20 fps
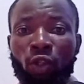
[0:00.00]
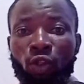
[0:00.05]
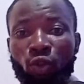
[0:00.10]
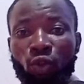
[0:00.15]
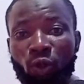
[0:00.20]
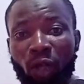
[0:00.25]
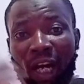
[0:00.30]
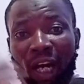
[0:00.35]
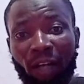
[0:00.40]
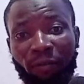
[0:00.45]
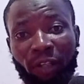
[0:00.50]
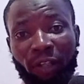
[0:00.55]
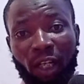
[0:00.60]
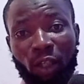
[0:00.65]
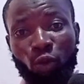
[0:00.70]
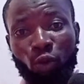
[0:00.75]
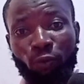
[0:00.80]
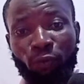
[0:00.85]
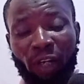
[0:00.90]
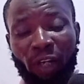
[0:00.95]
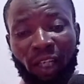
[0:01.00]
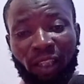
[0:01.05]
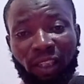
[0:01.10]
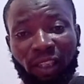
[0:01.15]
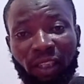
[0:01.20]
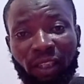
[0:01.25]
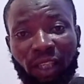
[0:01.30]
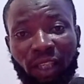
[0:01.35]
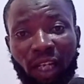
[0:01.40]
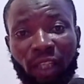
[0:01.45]
So after you've
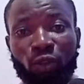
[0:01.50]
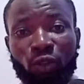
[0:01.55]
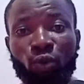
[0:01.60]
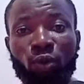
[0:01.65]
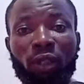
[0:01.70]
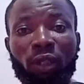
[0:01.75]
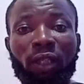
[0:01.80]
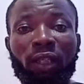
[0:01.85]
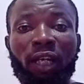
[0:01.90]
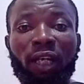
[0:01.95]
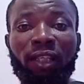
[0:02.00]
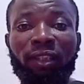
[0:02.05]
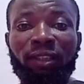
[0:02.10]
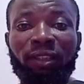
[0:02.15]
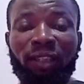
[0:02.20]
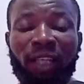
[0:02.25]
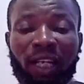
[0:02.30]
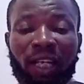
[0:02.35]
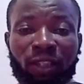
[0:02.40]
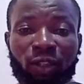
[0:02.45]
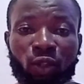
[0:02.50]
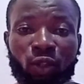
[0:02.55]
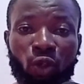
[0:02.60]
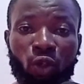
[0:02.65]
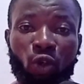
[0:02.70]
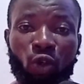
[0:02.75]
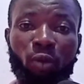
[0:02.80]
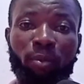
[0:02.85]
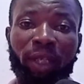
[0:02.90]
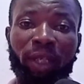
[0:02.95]
attained that, you cannot start
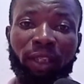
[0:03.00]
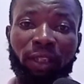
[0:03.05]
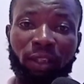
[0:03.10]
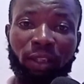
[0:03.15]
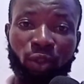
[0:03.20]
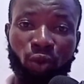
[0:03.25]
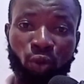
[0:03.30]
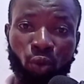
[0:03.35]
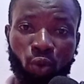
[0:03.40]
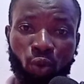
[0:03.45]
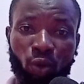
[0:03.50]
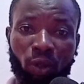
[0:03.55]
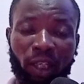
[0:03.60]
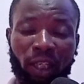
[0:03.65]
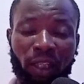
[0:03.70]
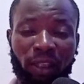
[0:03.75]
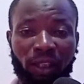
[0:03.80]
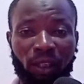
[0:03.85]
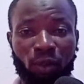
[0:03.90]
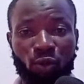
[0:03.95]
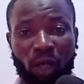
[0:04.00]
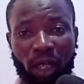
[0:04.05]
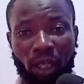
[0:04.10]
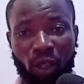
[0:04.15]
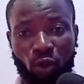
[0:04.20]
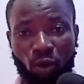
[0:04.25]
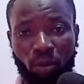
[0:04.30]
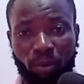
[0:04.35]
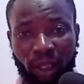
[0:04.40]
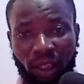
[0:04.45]
your comedy show. Let's say you are a
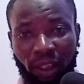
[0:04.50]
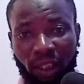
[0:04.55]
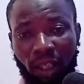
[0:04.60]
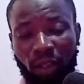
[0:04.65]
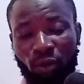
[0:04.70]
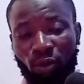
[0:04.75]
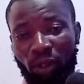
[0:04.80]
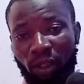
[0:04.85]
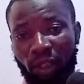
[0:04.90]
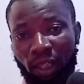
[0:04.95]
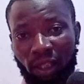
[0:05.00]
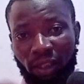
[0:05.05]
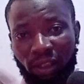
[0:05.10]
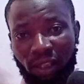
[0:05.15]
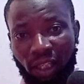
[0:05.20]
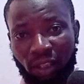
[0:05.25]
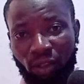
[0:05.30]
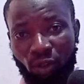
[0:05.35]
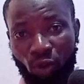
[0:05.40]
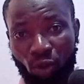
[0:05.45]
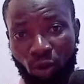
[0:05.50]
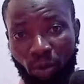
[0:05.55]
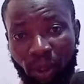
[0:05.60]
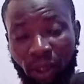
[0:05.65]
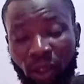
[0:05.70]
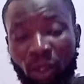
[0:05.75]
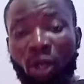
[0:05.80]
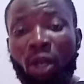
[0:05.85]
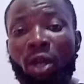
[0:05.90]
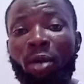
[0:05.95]
comedian, you cannot start your comedy
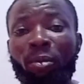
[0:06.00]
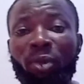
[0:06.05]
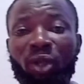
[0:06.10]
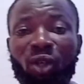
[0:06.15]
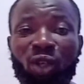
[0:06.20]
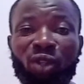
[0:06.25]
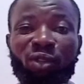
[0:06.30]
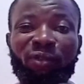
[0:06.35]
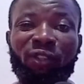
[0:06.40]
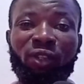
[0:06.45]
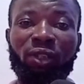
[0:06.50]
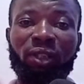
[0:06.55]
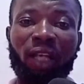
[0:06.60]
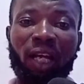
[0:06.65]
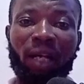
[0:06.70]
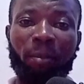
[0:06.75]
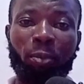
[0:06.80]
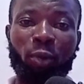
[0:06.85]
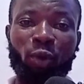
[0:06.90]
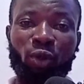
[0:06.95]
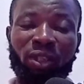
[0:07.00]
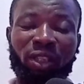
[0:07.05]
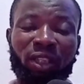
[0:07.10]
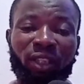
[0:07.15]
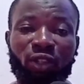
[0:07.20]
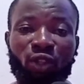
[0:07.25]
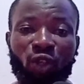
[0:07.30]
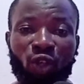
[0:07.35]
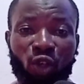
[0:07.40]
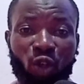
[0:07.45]
show, because if you start
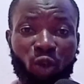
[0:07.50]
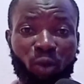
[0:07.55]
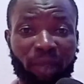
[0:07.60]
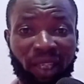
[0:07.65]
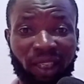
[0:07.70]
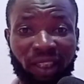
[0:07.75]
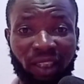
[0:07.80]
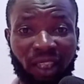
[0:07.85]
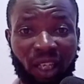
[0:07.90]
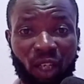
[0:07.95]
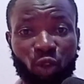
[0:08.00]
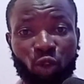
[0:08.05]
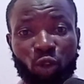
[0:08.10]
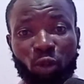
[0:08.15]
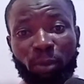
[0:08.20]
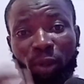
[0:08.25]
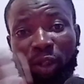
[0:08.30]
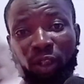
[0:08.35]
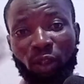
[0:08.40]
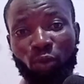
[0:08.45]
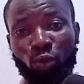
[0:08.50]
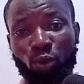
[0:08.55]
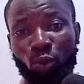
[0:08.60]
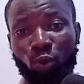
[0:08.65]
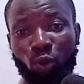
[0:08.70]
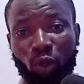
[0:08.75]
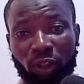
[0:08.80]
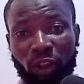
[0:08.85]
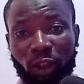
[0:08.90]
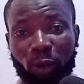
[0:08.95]
posting your comedy now, nobody will
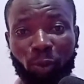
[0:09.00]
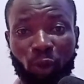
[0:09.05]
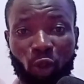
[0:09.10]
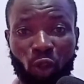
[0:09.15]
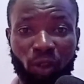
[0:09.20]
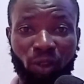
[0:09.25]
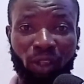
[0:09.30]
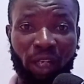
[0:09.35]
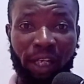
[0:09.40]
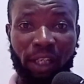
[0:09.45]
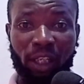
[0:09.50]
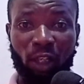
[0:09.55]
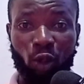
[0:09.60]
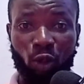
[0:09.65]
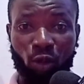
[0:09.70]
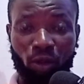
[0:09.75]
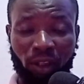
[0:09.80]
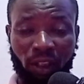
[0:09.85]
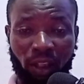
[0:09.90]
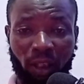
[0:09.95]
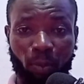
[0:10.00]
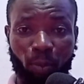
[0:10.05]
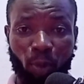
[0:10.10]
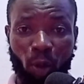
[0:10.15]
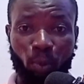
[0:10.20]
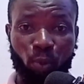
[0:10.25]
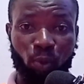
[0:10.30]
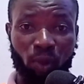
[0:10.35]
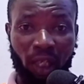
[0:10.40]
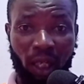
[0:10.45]
watch it because you are not a
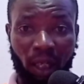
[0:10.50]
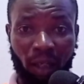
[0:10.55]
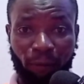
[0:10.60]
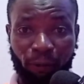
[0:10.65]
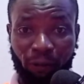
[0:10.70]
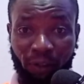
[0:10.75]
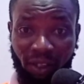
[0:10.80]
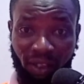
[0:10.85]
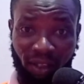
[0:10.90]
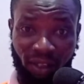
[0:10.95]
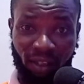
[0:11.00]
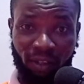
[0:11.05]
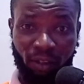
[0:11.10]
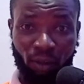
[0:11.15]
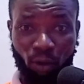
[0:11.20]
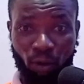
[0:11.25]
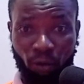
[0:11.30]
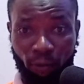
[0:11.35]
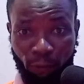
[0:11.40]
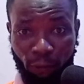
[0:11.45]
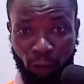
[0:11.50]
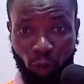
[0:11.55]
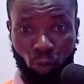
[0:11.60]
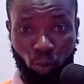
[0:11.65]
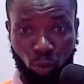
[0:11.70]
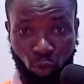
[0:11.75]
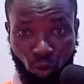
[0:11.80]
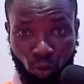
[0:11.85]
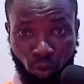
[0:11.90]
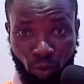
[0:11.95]
popular face on
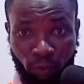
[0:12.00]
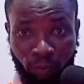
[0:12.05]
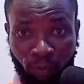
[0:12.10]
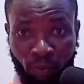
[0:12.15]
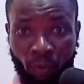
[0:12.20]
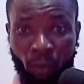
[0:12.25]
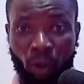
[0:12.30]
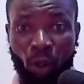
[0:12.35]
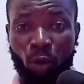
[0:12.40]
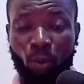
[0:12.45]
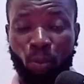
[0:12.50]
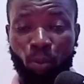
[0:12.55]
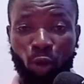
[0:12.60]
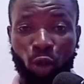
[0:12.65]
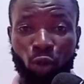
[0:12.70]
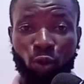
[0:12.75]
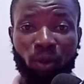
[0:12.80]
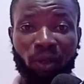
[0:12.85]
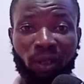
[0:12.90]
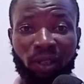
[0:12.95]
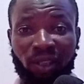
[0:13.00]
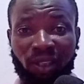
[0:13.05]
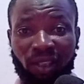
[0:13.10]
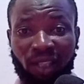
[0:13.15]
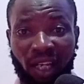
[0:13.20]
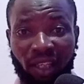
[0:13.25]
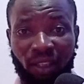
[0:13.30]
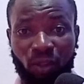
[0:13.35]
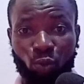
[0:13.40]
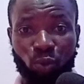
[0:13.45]
Facebook. But you can
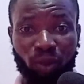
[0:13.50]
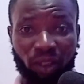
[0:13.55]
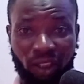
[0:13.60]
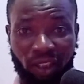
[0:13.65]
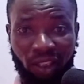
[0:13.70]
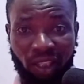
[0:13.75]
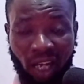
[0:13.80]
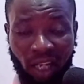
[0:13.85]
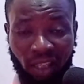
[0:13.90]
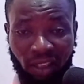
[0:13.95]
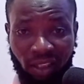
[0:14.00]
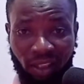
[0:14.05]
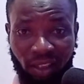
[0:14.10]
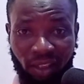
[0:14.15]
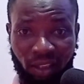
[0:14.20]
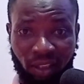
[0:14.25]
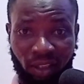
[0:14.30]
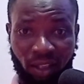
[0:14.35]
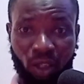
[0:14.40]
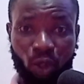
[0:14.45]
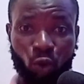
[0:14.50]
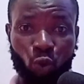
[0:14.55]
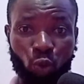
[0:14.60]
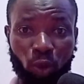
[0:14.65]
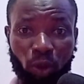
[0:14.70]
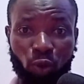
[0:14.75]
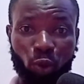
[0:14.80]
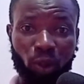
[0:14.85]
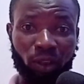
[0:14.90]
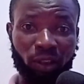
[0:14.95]
start with that,
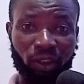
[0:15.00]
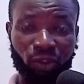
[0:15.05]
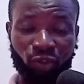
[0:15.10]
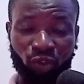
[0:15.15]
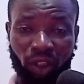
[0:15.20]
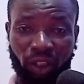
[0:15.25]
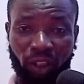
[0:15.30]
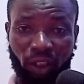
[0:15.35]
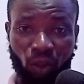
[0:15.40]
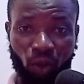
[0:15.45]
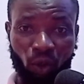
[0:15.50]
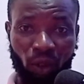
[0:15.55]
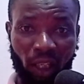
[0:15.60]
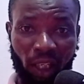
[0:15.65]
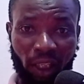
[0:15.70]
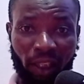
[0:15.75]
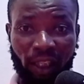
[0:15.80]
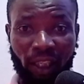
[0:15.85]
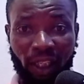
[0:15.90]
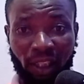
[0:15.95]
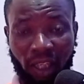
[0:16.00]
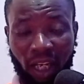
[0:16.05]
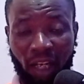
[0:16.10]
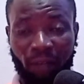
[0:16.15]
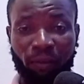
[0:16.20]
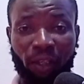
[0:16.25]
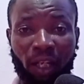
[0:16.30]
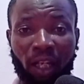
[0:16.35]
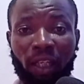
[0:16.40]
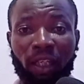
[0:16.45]
with what is trending online. Then
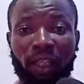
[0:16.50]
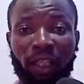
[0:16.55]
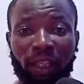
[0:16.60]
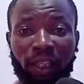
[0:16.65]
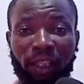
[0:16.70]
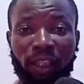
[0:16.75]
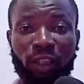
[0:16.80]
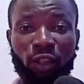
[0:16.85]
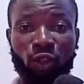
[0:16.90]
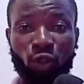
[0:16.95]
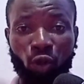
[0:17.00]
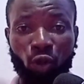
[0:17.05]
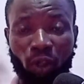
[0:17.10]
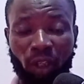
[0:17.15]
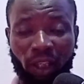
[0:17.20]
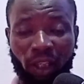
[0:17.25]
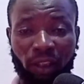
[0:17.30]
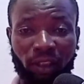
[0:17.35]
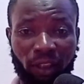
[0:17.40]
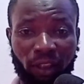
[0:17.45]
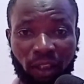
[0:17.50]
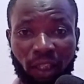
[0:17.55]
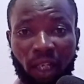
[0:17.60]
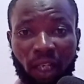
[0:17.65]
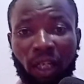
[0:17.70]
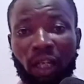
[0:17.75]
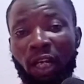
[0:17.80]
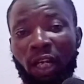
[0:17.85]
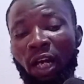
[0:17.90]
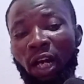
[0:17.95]
after gaining your
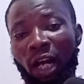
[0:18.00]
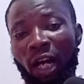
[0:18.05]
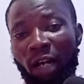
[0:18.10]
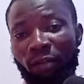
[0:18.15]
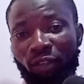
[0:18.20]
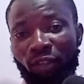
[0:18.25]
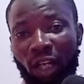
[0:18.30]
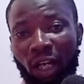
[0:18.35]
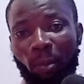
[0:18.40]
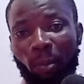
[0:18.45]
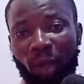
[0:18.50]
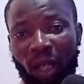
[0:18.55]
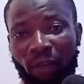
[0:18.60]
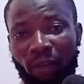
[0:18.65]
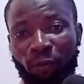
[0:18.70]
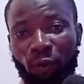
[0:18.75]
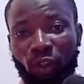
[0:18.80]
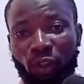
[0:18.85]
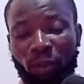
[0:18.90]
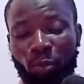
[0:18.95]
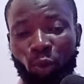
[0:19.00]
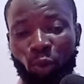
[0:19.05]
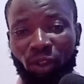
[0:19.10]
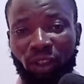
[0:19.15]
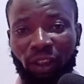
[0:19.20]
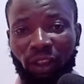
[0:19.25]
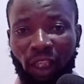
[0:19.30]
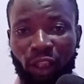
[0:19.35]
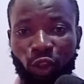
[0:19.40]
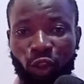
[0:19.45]
criteria, after applying for the
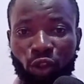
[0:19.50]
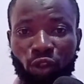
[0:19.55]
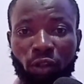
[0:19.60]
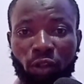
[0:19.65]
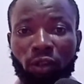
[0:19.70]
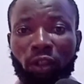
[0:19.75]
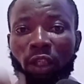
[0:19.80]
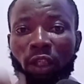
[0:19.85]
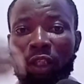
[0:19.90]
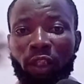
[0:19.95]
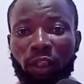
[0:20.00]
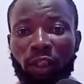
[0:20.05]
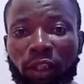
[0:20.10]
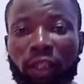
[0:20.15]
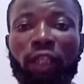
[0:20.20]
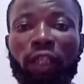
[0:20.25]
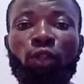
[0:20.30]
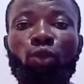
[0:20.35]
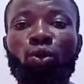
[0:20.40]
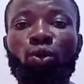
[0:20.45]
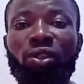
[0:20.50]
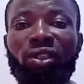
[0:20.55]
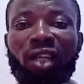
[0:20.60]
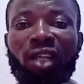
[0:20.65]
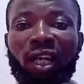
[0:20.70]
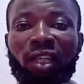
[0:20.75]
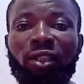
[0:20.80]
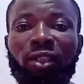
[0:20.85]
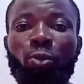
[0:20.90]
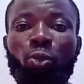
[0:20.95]
monetization, then you
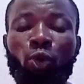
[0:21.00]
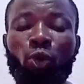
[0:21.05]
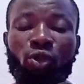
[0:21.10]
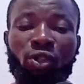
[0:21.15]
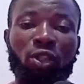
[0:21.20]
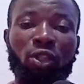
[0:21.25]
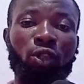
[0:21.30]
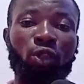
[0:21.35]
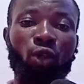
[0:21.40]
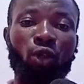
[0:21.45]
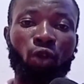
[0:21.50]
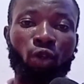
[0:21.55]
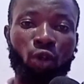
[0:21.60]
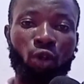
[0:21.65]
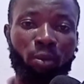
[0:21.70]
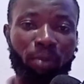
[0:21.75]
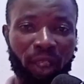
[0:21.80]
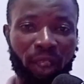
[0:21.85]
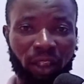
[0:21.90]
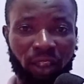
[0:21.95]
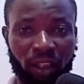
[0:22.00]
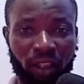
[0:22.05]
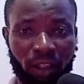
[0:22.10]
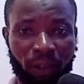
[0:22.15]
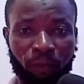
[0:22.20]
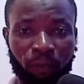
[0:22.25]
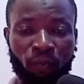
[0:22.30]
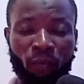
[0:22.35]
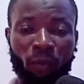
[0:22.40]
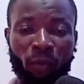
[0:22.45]
start posting your
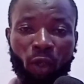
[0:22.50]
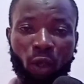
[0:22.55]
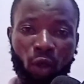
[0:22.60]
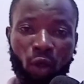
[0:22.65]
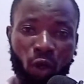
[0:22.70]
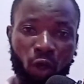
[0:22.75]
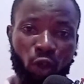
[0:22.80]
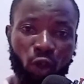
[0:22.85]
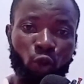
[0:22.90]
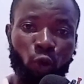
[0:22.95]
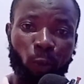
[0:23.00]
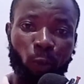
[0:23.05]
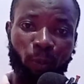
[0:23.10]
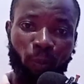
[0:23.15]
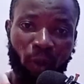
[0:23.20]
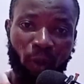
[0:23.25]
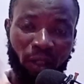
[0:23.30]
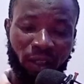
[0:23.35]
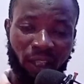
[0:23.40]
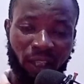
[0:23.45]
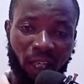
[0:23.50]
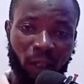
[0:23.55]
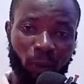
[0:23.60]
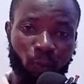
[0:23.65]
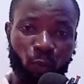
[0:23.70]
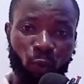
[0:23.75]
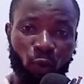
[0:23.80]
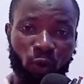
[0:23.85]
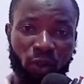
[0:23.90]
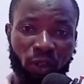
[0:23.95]
comedy, or you
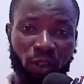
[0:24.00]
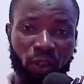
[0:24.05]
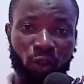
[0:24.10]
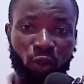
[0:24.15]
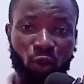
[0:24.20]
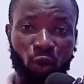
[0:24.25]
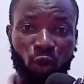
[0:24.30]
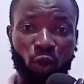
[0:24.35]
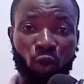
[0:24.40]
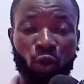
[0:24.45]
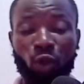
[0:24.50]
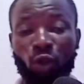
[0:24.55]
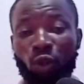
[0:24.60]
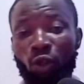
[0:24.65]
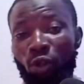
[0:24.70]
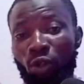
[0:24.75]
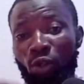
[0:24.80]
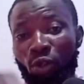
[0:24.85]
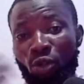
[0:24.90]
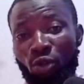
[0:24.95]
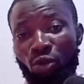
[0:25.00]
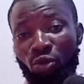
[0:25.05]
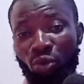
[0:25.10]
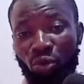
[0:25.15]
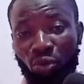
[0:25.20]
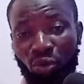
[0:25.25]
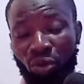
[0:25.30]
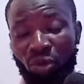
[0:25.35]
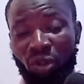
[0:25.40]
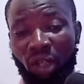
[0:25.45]
start posting your
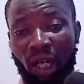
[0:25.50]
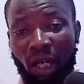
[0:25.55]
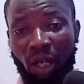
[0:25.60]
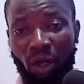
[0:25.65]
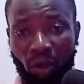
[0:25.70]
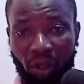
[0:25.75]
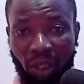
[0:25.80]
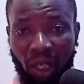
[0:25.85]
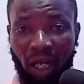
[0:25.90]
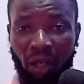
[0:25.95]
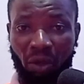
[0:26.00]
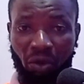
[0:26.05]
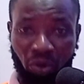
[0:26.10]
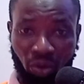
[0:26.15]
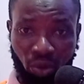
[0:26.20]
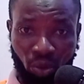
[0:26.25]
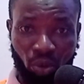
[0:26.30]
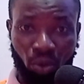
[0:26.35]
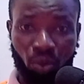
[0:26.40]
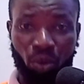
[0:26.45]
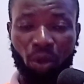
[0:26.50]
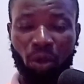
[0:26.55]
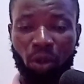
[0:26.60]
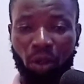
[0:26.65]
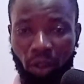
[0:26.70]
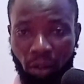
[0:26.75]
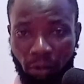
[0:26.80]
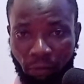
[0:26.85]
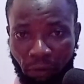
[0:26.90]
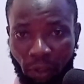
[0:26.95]
tutorial on how to,
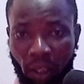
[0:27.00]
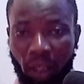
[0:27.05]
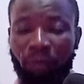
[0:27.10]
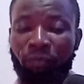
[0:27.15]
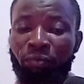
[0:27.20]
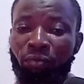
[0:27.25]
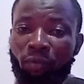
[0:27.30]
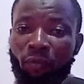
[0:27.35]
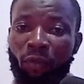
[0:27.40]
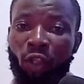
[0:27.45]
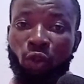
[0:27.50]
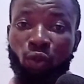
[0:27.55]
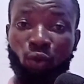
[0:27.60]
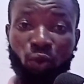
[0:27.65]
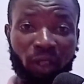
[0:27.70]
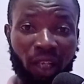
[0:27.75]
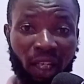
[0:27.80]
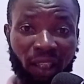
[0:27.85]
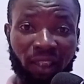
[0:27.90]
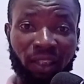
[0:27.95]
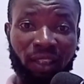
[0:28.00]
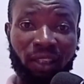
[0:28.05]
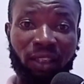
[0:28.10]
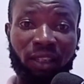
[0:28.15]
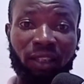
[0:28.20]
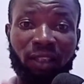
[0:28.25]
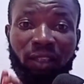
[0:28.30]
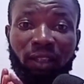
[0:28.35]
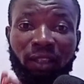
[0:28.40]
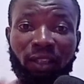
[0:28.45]
or if you are. So that
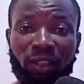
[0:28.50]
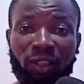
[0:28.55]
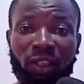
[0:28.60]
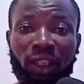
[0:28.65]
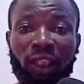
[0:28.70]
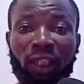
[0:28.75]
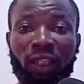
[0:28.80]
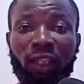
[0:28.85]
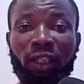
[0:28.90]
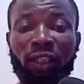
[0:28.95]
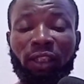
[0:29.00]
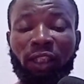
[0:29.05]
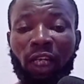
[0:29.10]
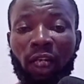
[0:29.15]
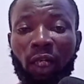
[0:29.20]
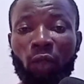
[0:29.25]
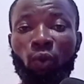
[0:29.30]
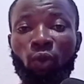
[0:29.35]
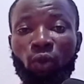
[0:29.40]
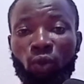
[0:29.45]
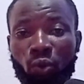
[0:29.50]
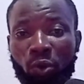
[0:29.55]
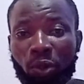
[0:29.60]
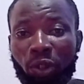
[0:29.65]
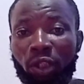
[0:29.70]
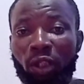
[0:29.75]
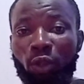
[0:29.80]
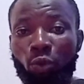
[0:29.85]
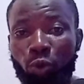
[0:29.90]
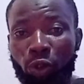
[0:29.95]
is the secret I want to
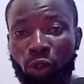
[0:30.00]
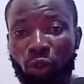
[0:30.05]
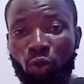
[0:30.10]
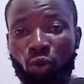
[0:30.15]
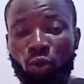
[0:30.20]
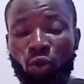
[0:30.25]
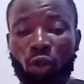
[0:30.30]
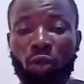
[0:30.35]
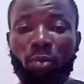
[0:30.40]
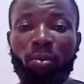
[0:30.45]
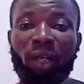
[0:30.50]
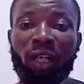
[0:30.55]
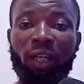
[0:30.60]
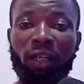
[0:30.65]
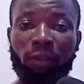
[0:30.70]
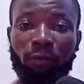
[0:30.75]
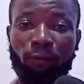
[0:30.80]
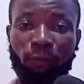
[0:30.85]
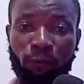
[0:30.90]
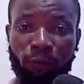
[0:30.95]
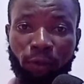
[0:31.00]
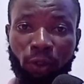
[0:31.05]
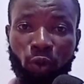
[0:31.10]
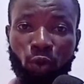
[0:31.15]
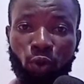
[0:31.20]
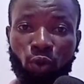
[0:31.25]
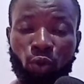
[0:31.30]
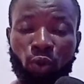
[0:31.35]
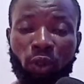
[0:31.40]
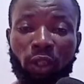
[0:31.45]
share with you on my
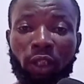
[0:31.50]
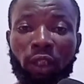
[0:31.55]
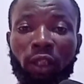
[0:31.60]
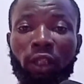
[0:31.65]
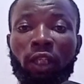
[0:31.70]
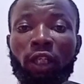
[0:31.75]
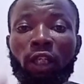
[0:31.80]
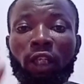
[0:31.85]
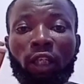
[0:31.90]
video today.